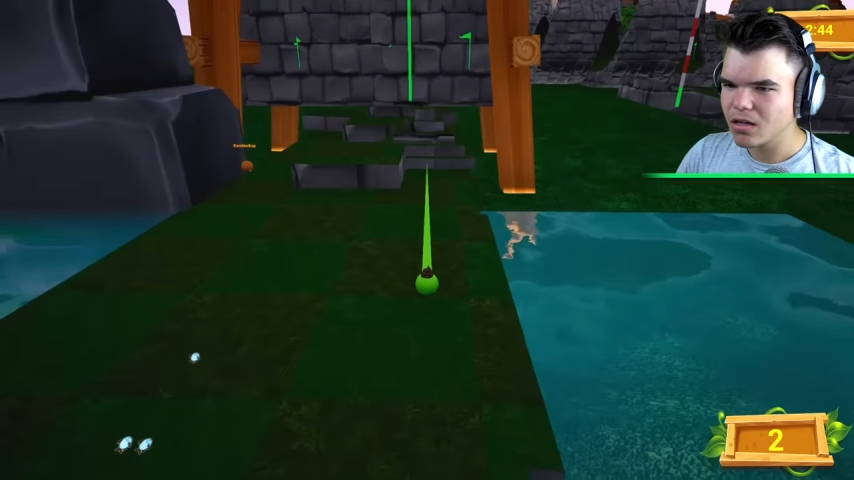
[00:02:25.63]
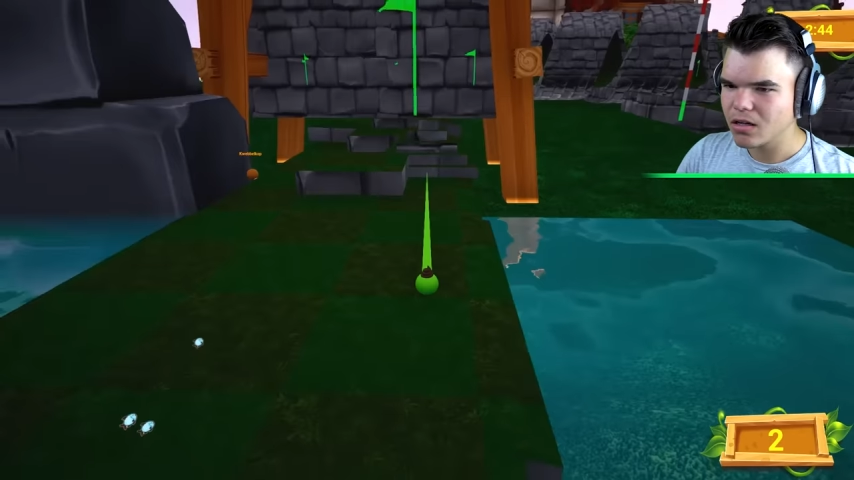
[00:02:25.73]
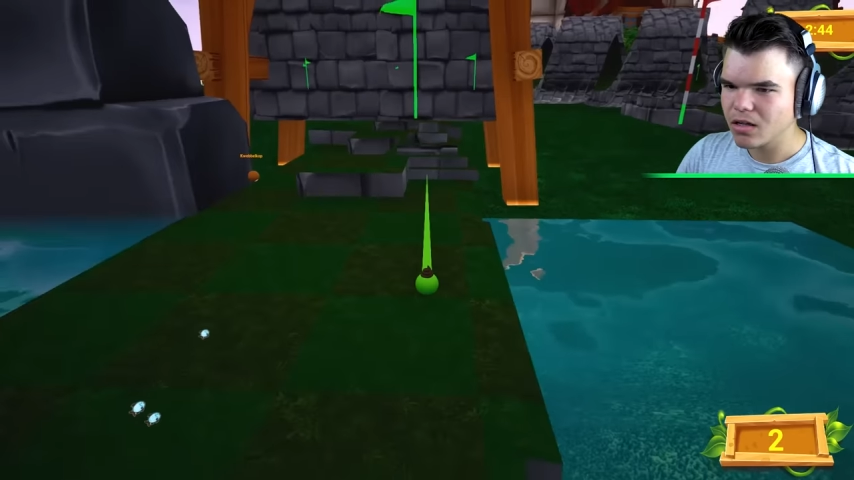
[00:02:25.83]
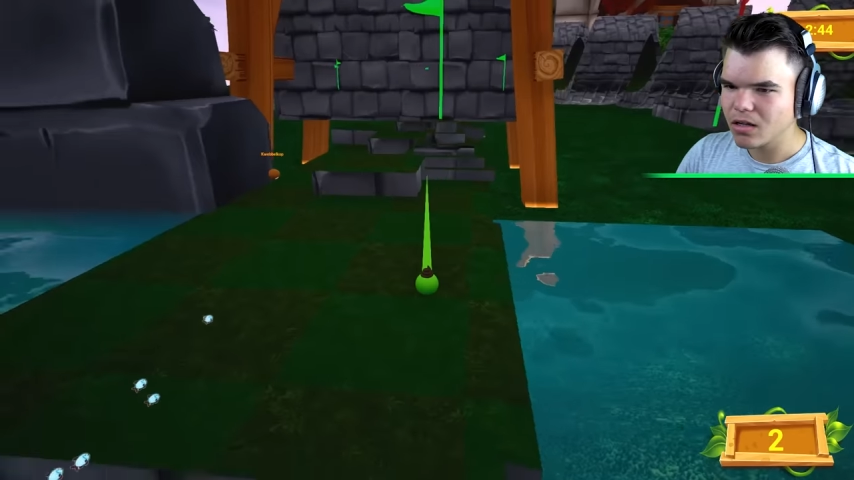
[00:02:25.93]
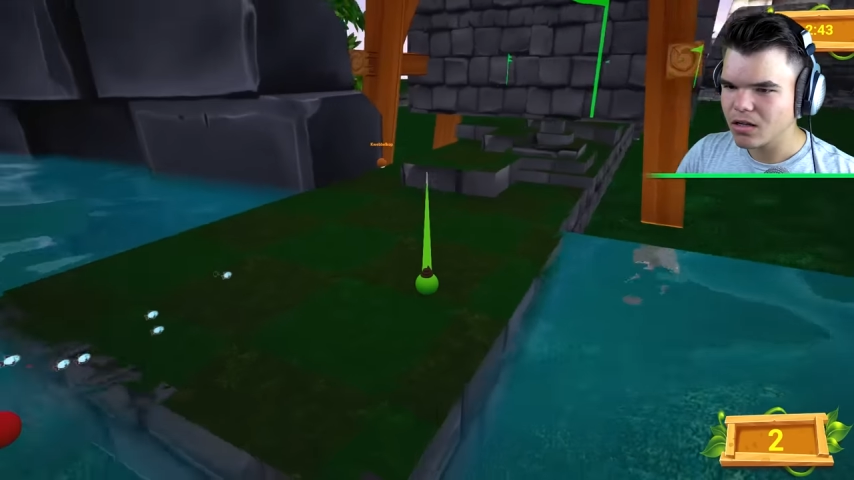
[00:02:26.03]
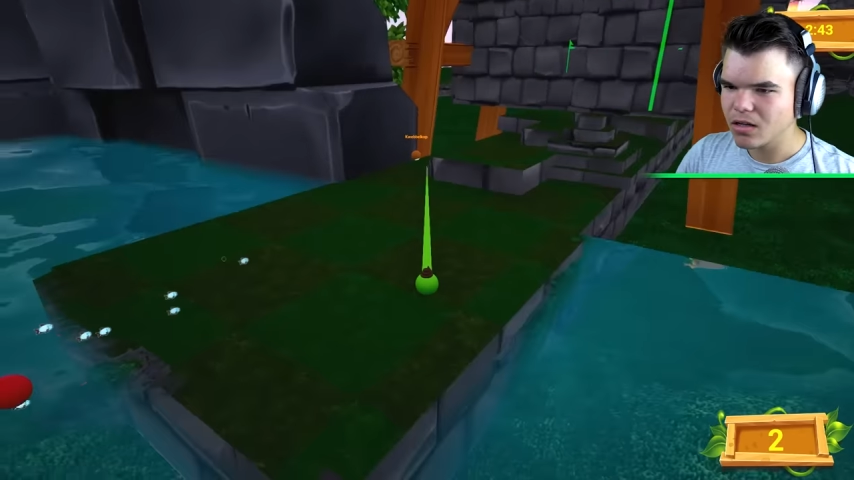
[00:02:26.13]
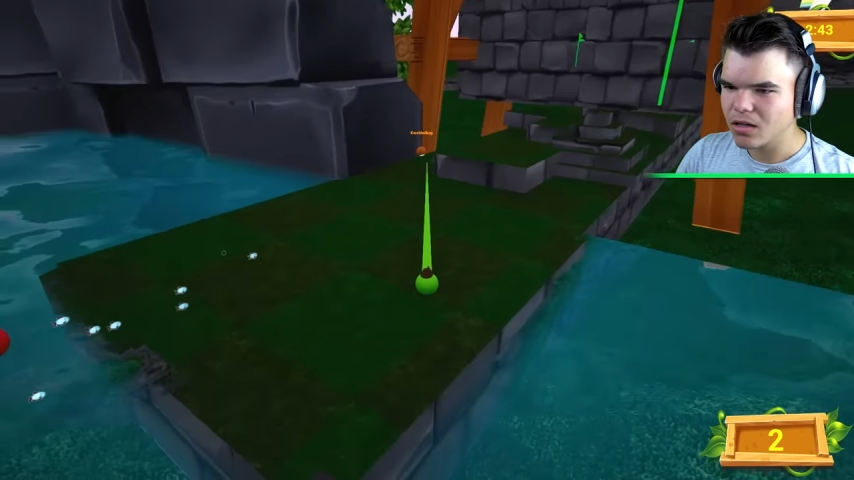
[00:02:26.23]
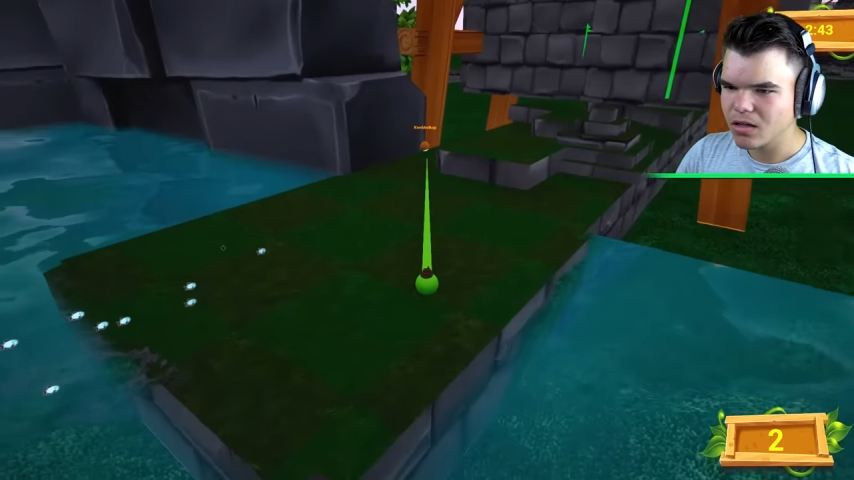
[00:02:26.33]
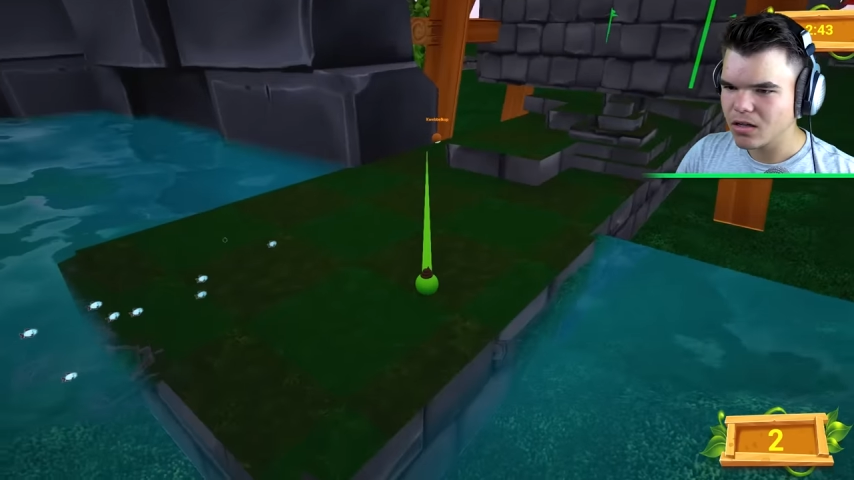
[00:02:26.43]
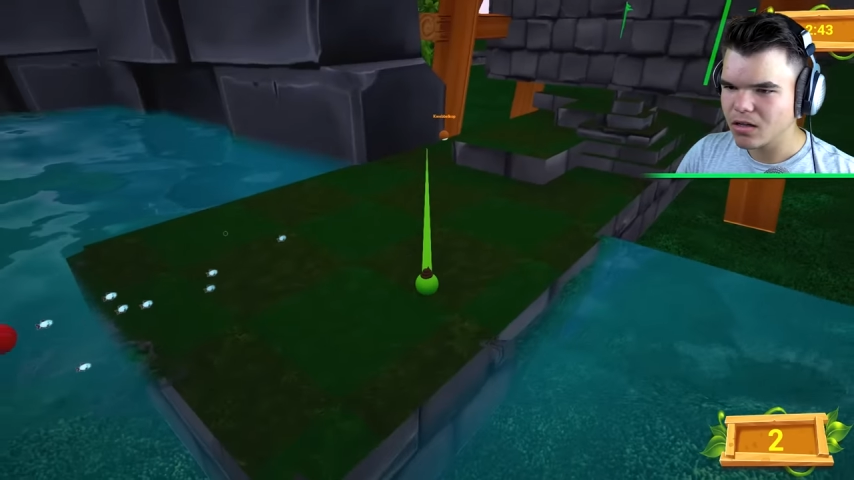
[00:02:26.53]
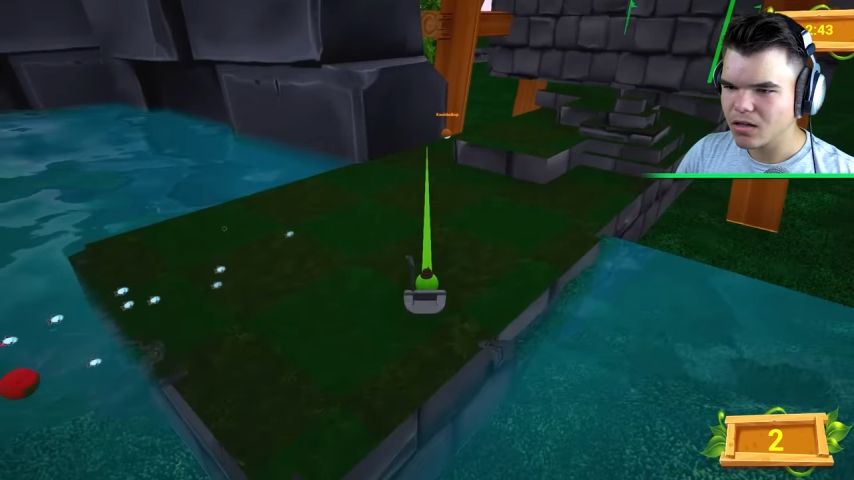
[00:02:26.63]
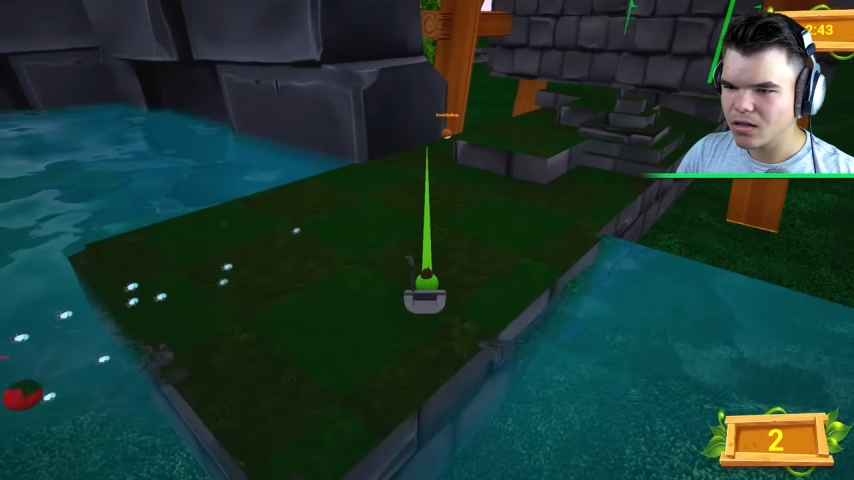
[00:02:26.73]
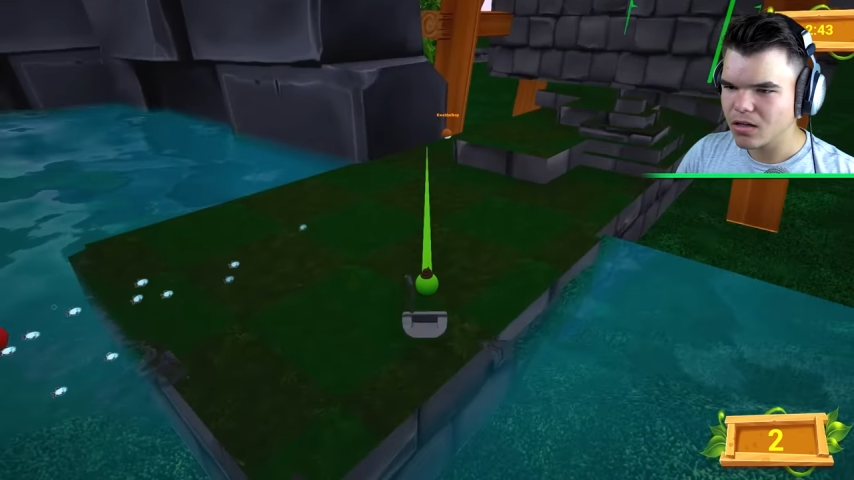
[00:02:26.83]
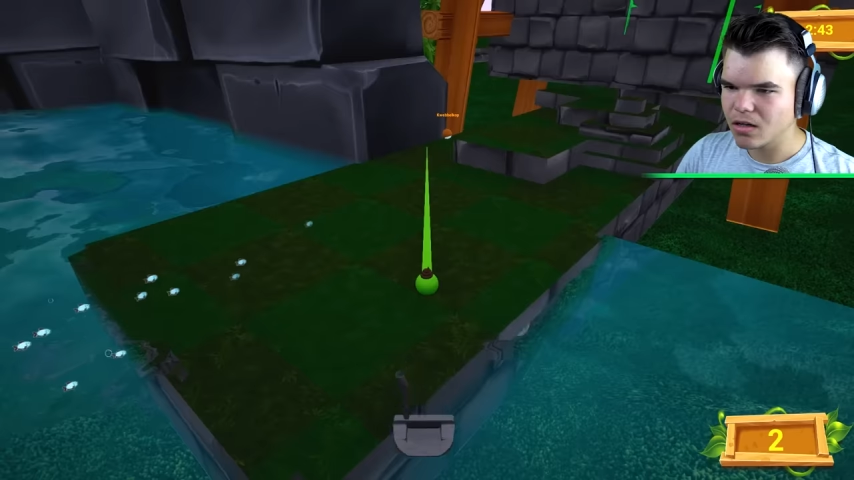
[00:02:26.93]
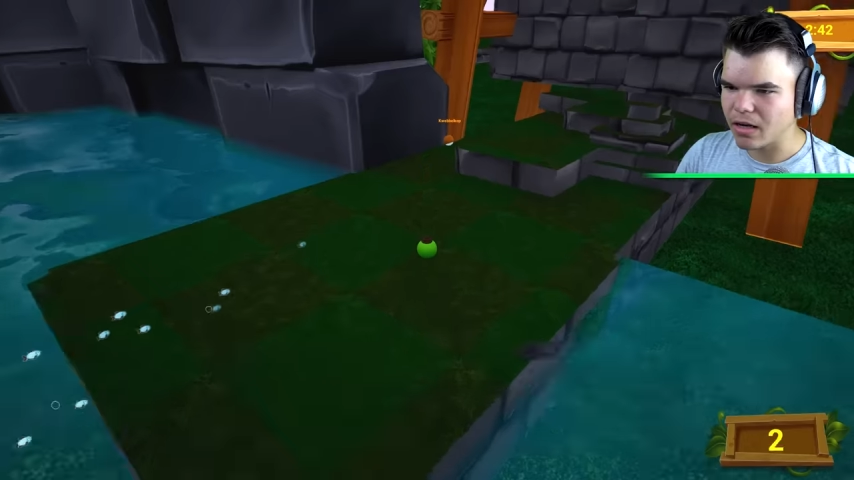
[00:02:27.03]
I'm stuck here now.
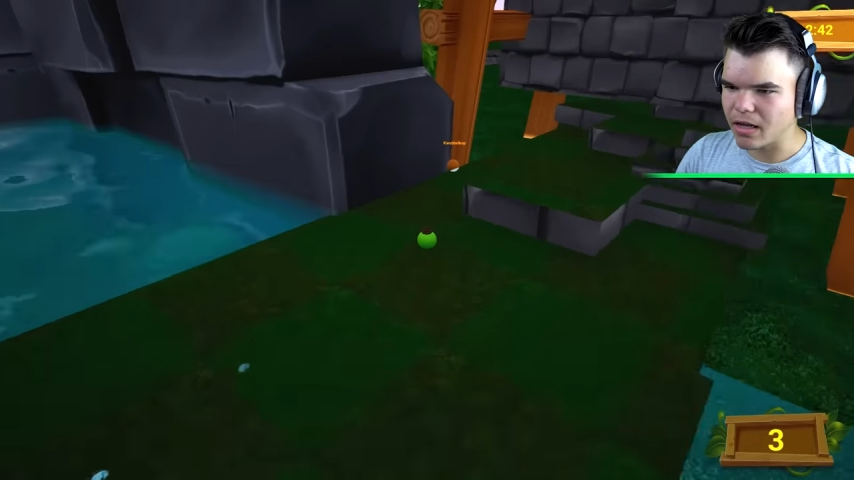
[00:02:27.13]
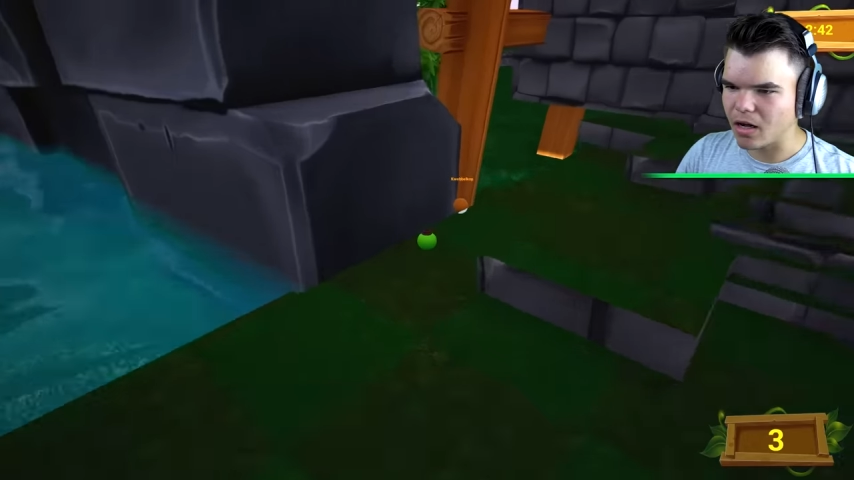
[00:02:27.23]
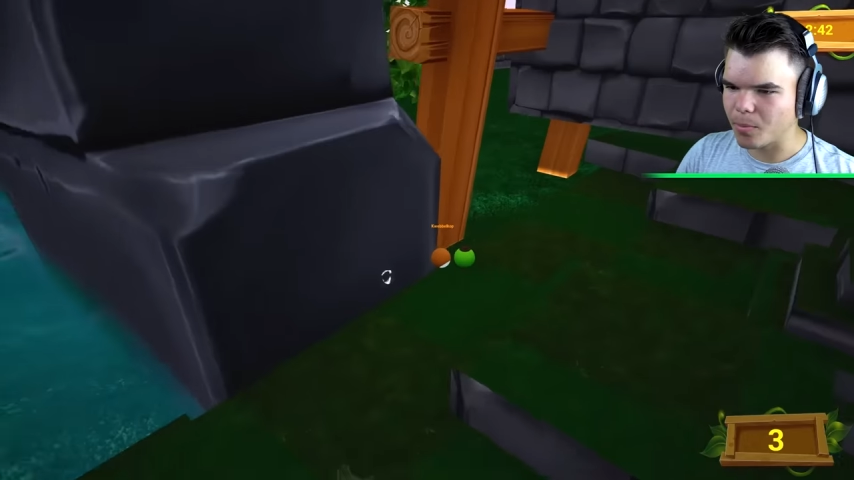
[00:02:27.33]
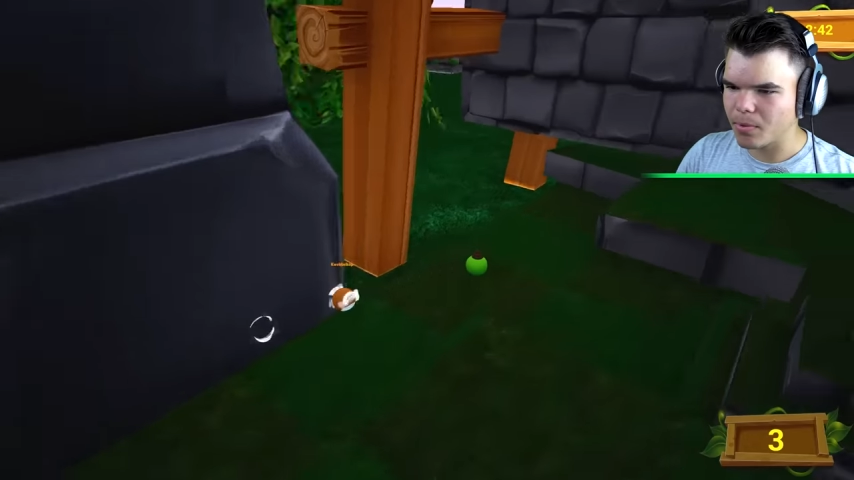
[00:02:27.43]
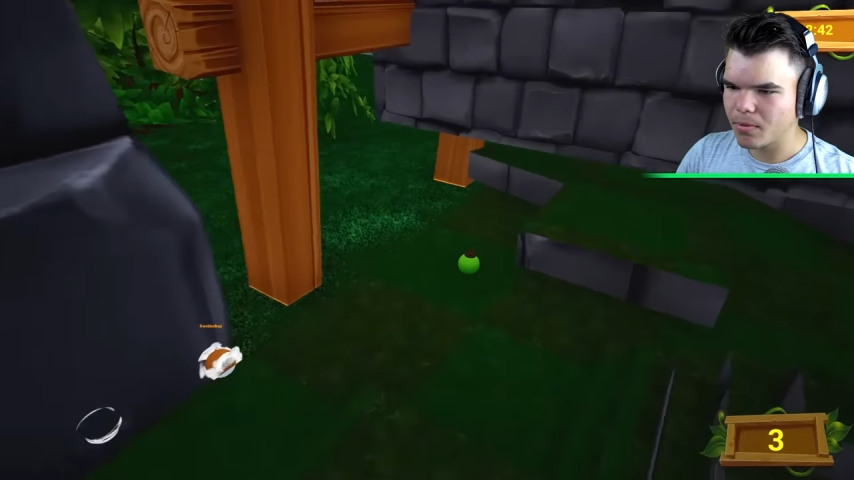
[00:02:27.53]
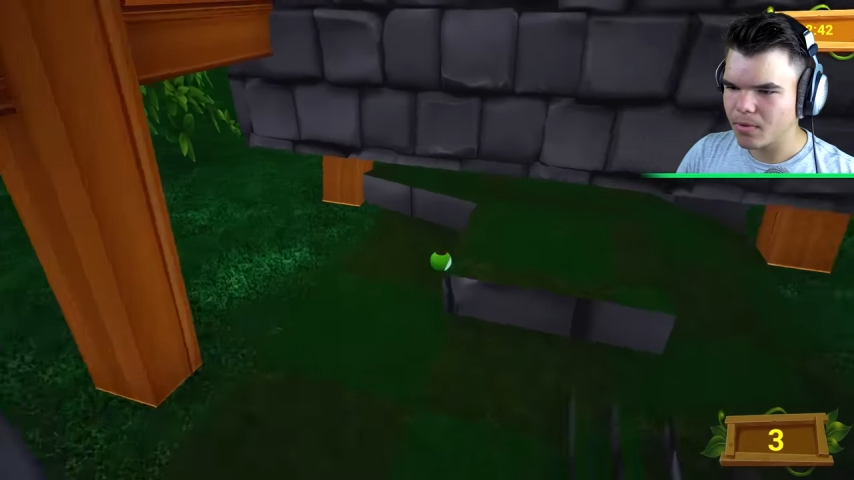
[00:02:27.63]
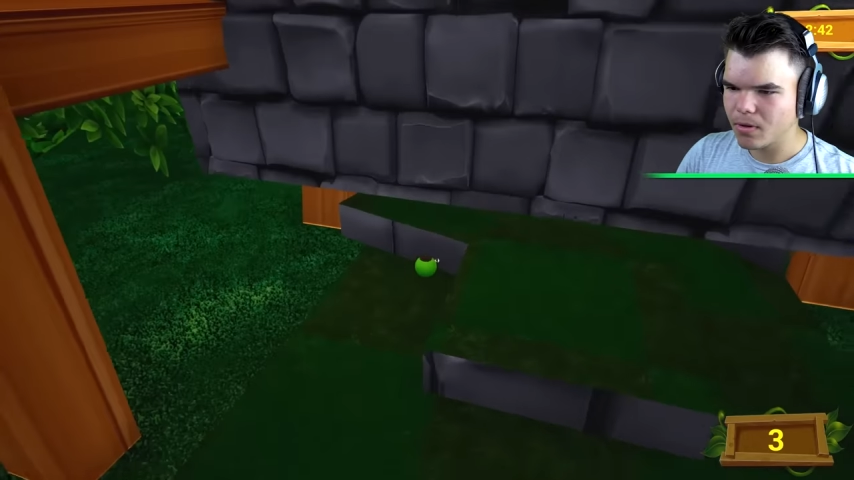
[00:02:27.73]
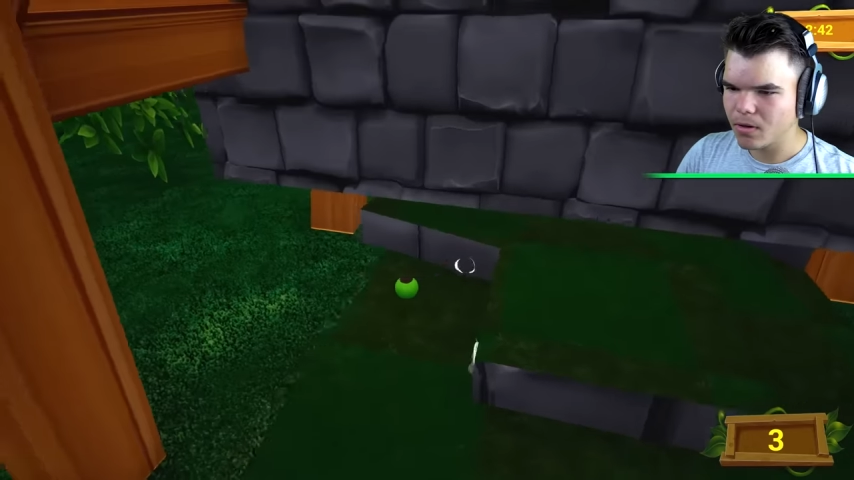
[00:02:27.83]
I help. Whoa, did